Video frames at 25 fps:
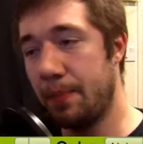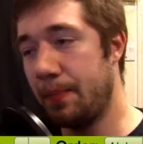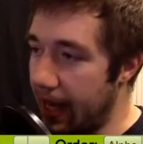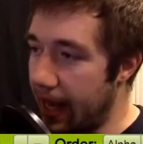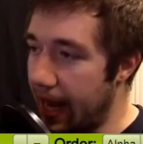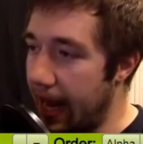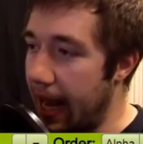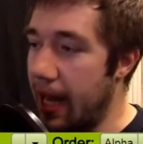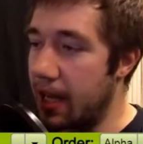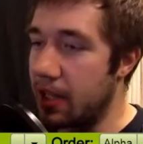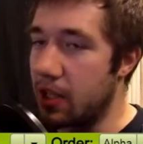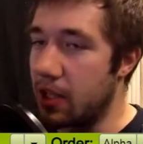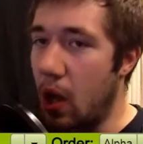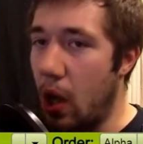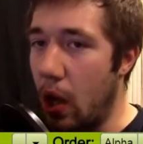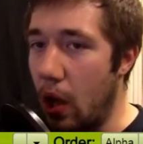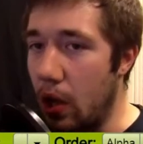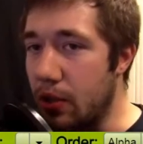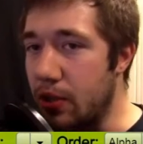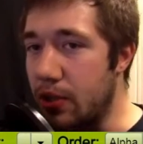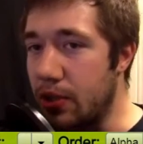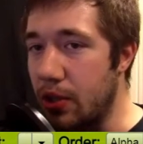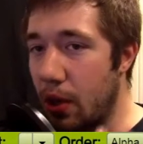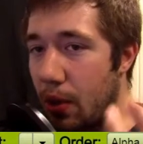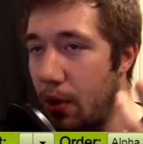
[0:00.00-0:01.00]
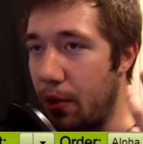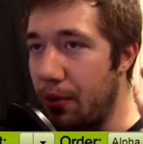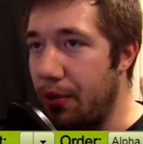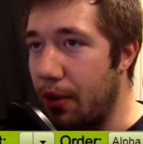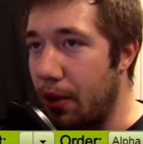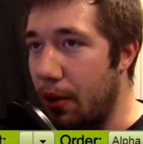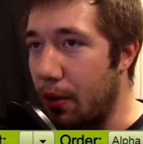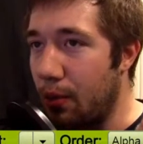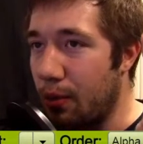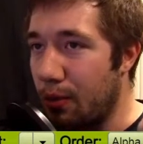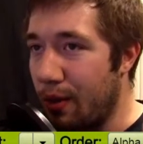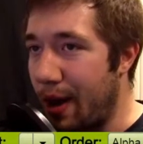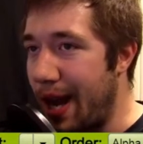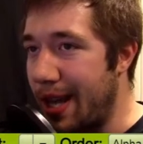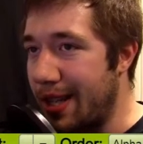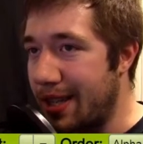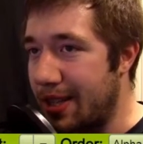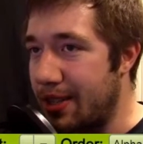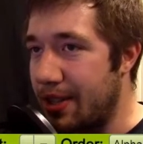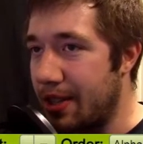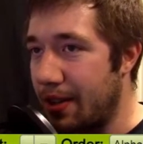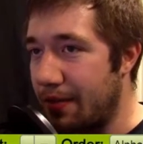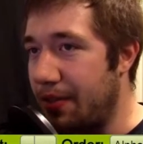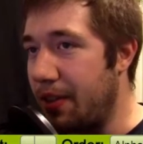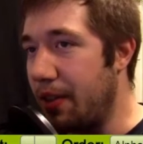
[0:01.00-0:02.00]
and also the
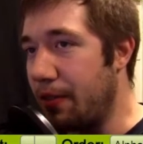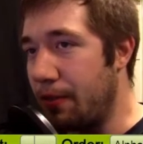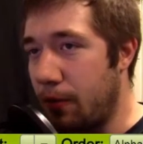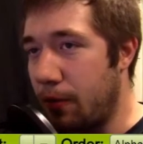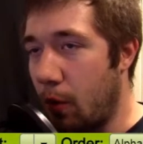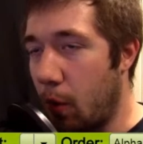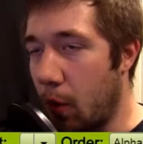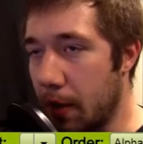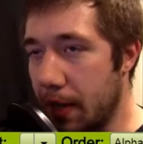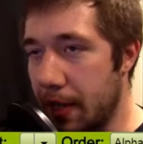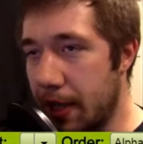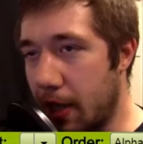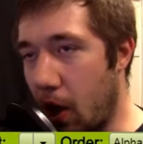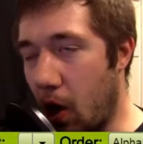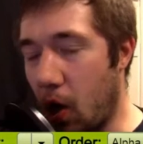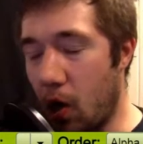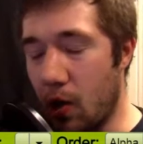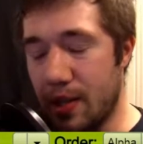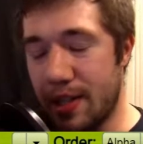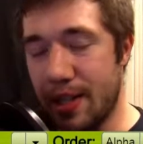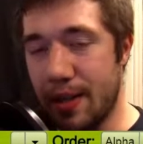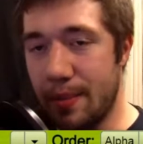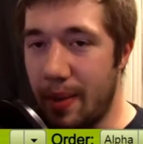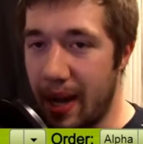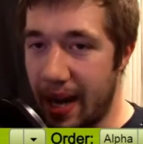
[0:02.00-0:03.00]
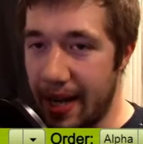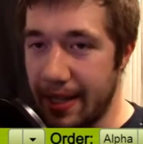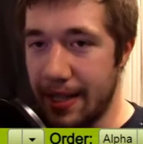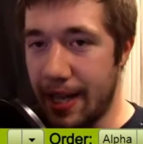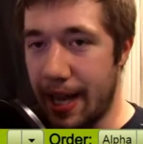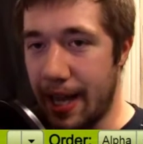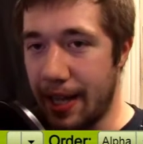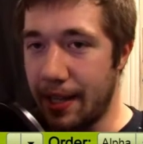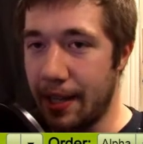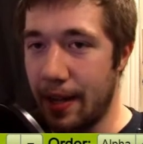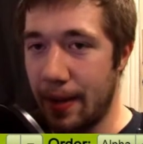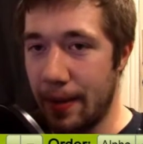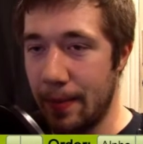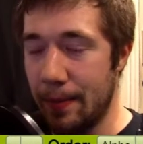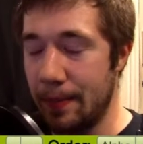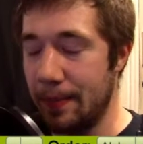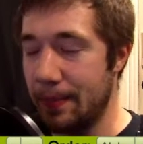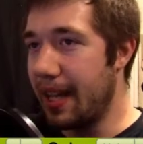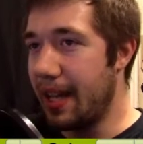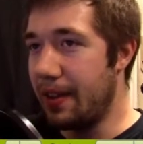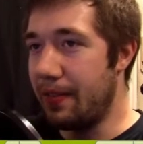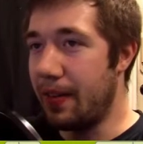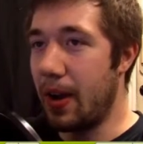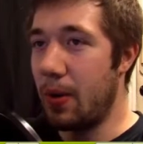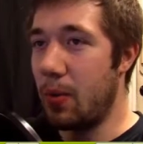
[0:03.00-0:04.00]
rest of the 40 cards in my deck.
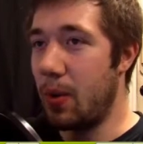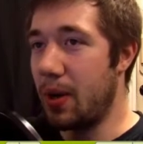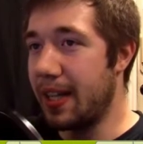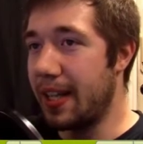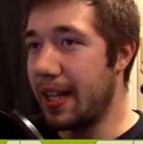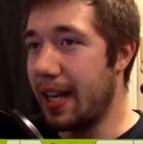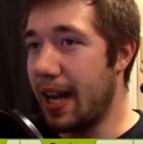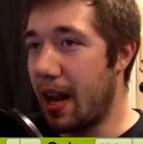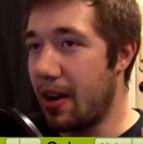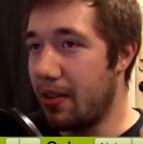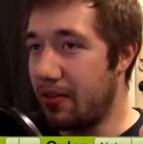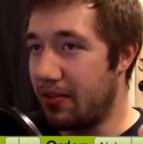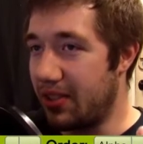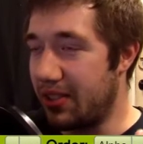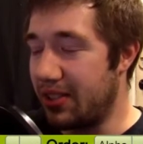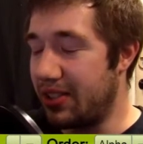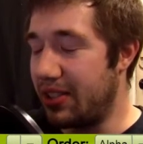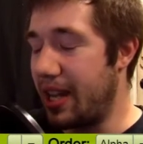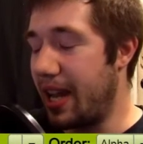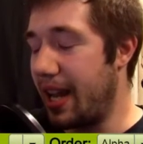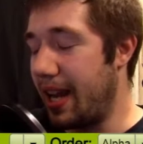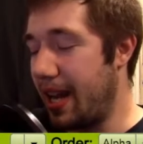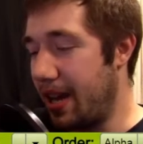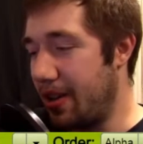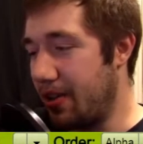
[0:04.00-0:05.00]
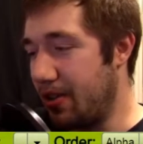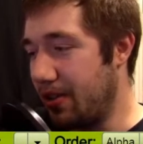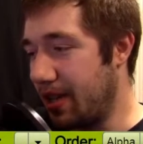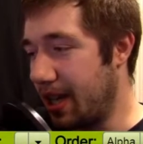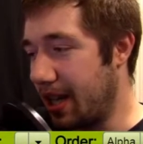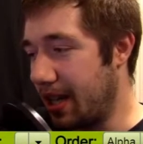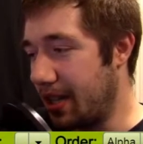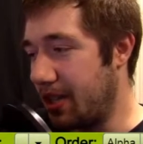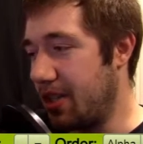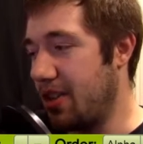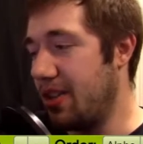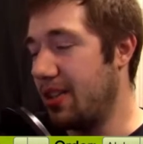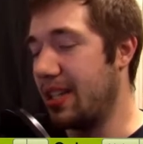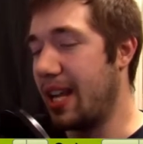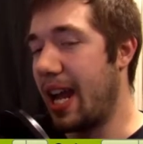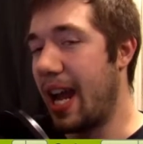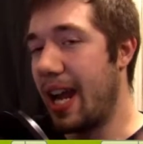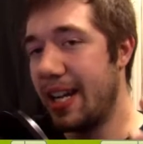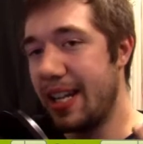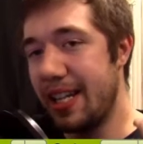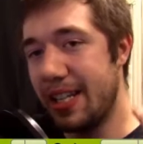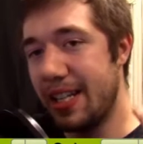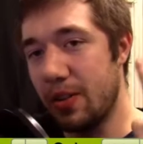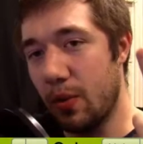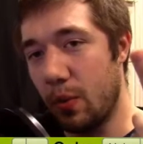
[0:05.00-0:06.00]
If I want to get out of the set introductions,
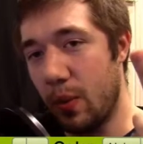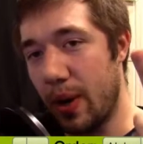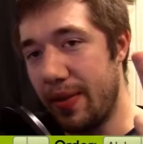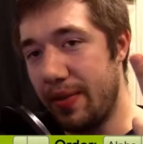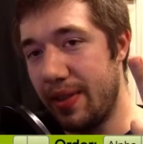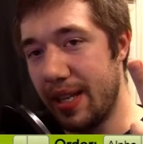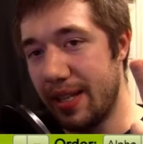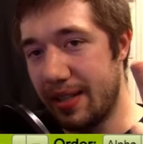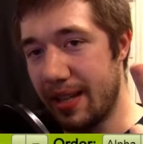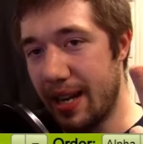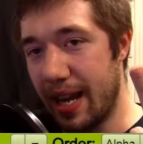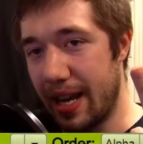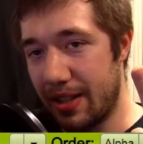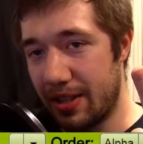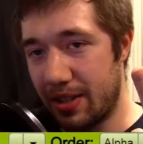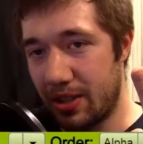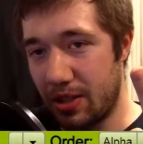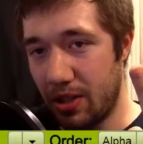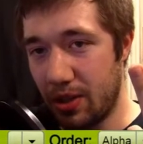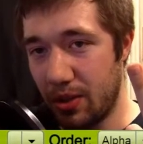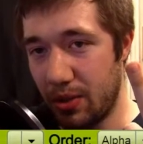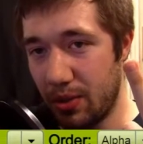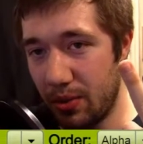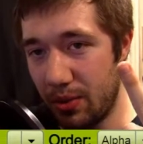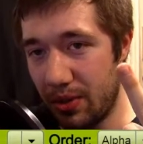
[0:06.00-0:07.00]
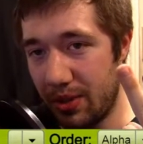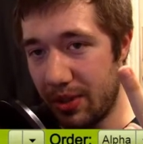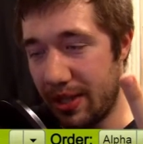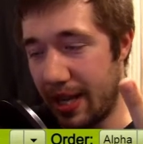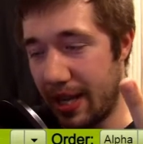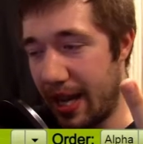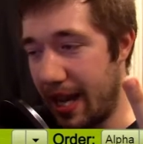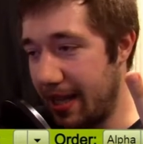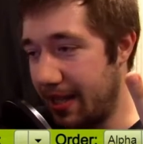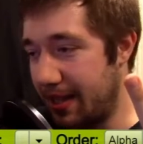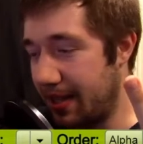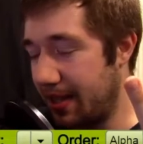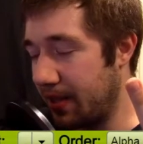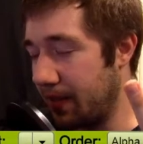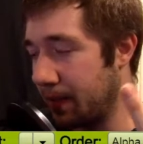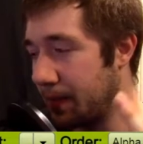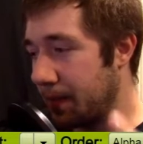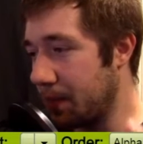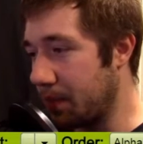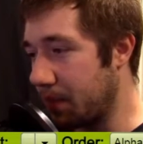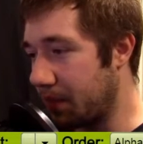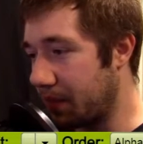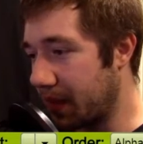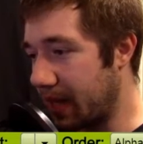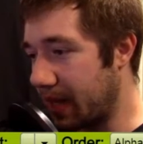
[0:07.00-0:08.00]
I need to win these next 2 sets,
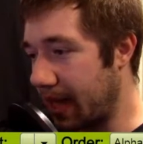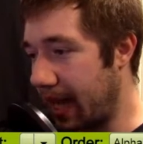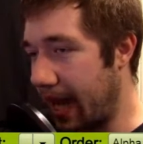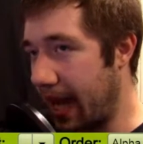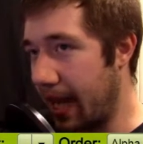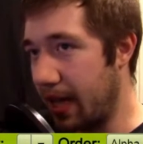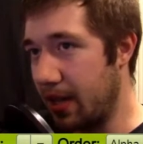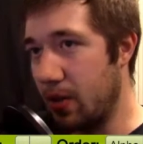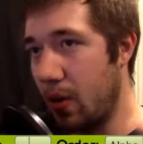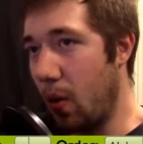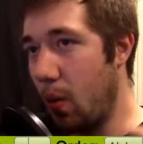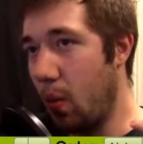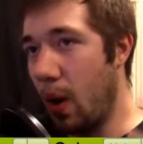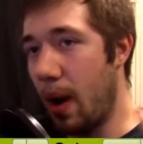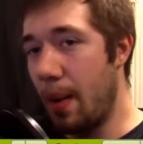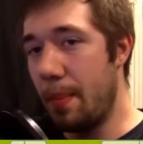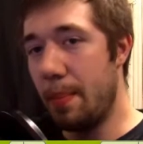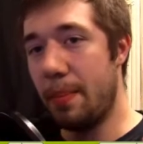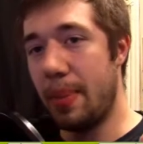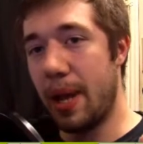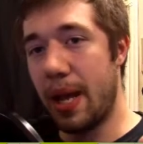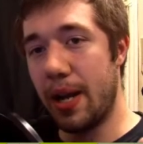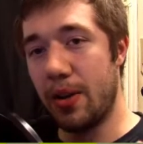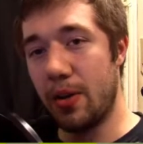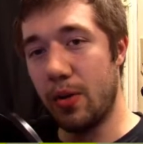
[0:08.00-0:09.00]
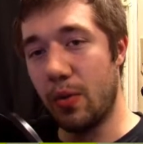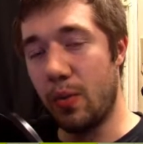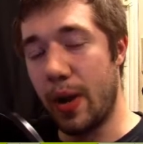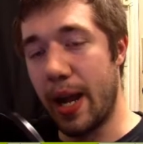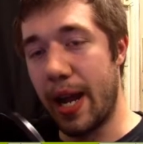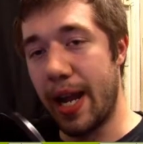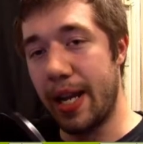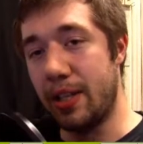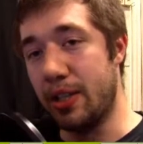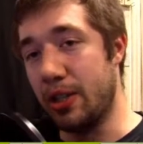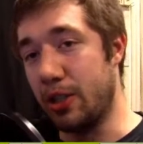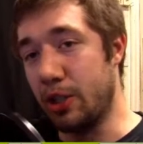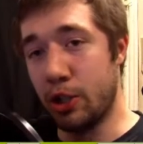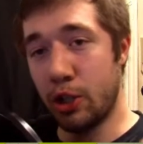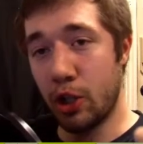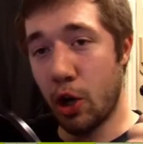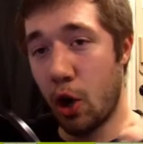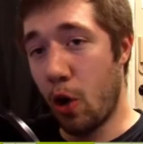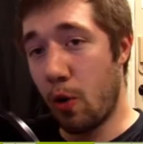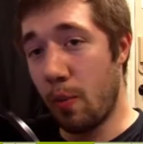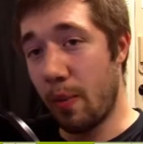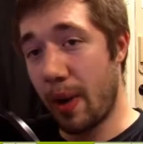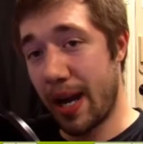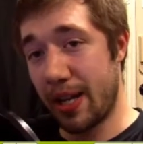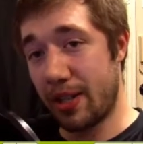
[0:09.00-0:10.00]
and what better way to
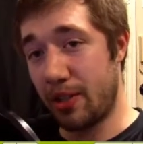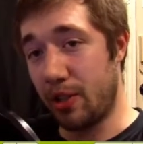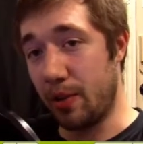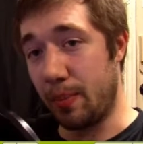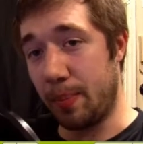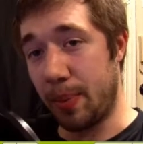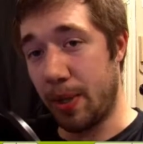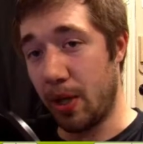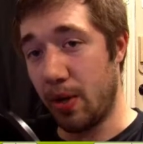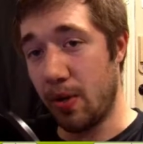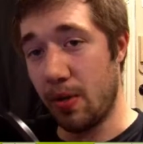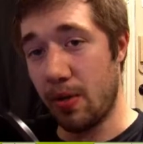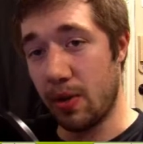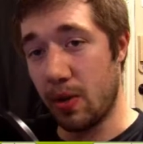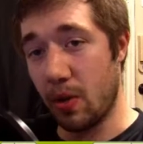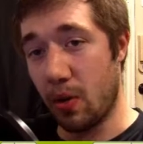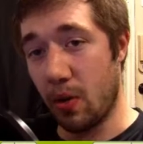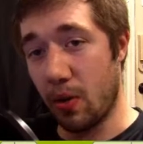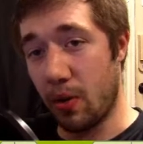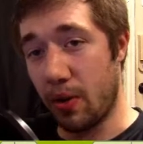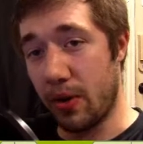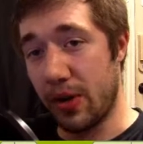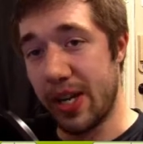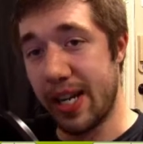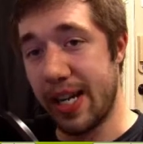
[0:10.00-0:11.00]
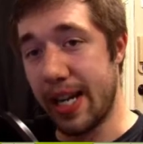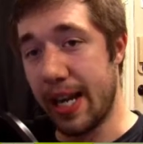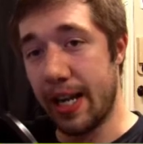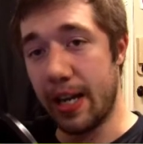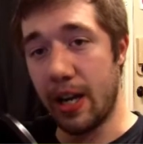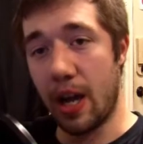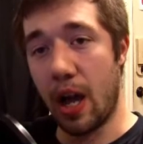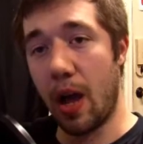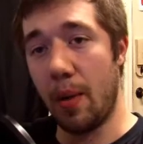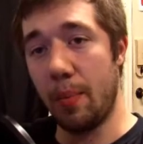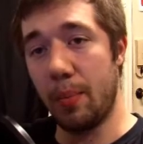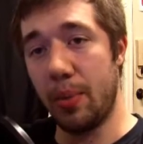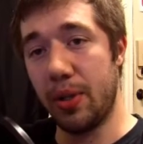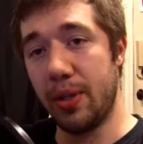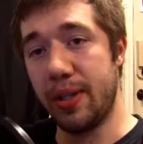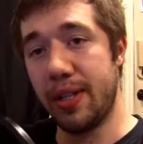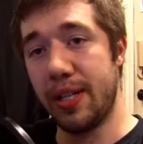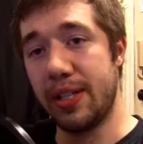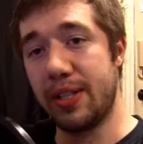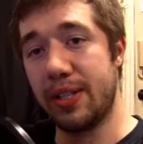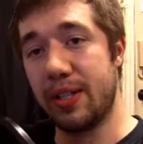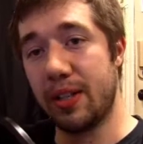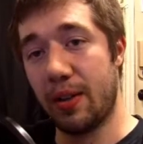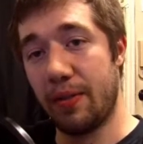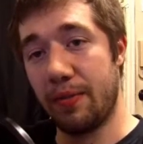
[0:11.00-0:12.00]
show my superiority and
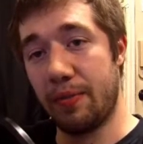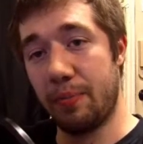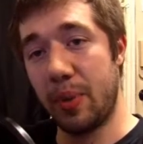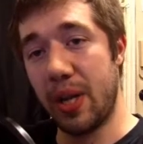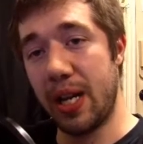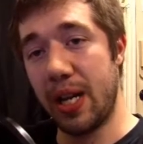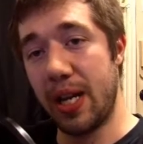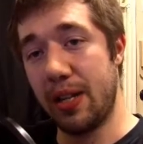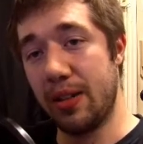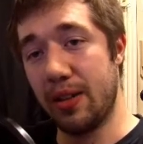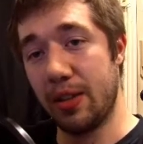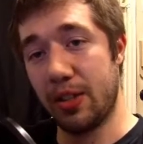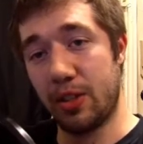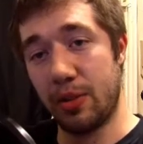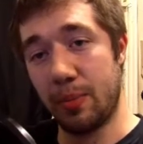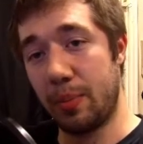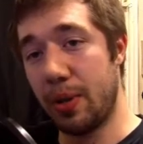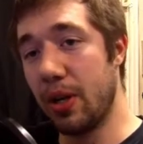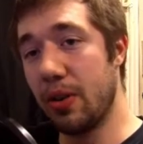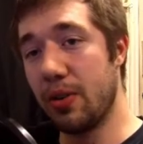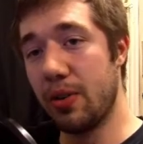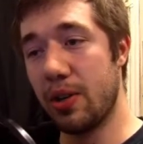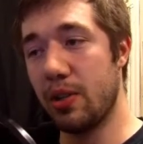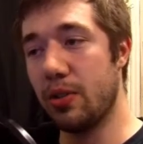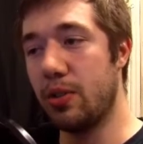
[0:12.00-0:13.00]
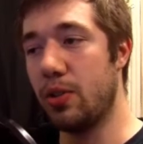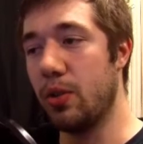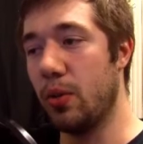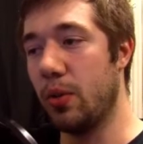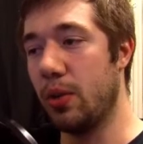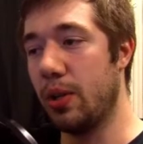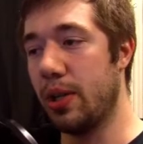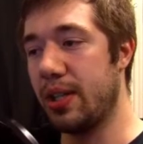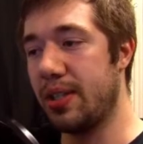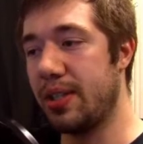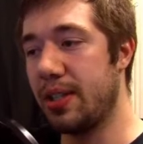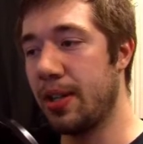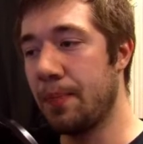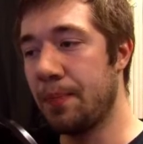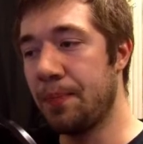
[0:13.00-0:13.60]
humbleness of being the superior duelist